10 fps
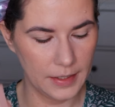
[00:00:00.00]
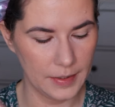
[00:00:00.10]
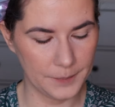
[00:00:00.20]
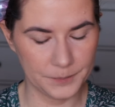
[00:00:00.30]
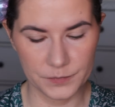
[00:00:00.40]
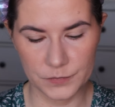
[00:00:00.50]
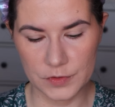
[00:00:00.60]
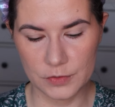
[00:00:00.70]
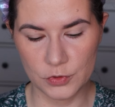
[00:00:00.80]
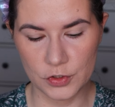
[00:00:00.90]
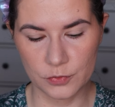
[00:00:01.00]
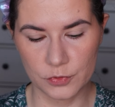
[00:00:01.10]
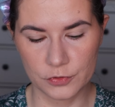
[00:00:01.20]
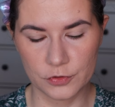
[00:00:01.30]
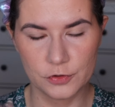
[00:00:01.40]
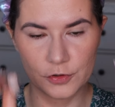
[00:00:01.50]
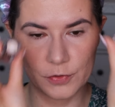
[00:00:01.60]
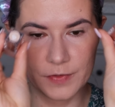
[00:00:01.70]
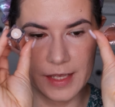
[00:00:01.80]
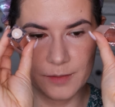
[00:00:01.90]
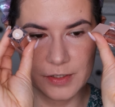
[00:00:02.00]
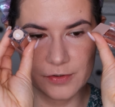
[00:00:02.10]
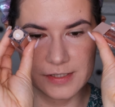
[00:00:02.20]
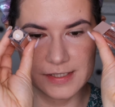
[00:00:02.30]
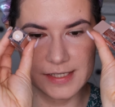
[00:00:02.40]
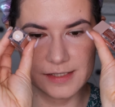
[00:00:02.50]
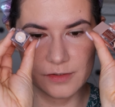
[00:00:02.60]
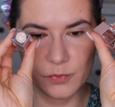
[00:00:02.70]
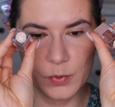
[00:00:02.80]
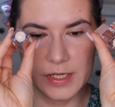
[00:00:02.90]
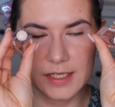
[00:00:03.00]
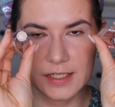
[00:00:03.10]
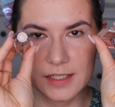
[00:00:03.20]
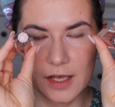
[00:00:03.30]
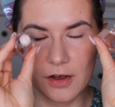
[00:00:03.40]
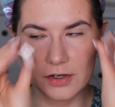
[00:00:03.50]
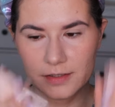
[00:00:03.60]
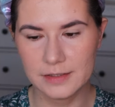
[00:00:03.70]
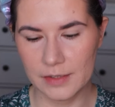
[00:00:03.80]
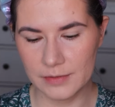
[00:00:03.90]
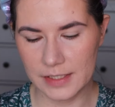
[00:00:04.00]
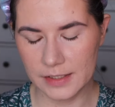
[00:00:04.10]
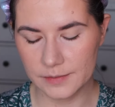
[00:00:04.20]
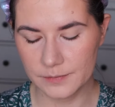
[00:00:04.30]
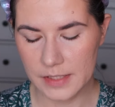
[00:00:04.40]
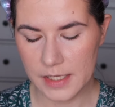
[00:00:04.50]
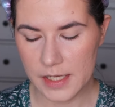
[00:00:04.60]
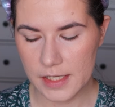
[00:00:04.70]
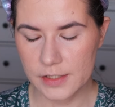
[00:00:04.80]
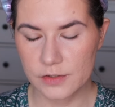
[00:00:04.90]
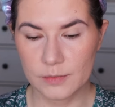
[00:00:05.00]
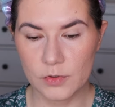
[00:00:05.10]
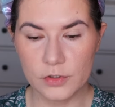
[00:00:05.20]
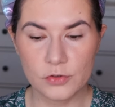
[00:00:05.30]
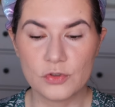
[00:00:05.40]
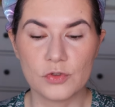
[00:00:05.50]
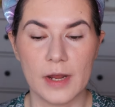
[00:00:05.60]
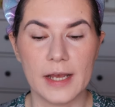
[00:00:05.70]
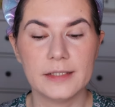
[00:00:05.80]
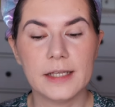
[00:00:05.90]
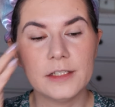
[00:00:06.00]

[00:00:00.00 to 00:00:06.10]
Um, just want to show that because it says vegan in a heart down here. So I'm going to try it.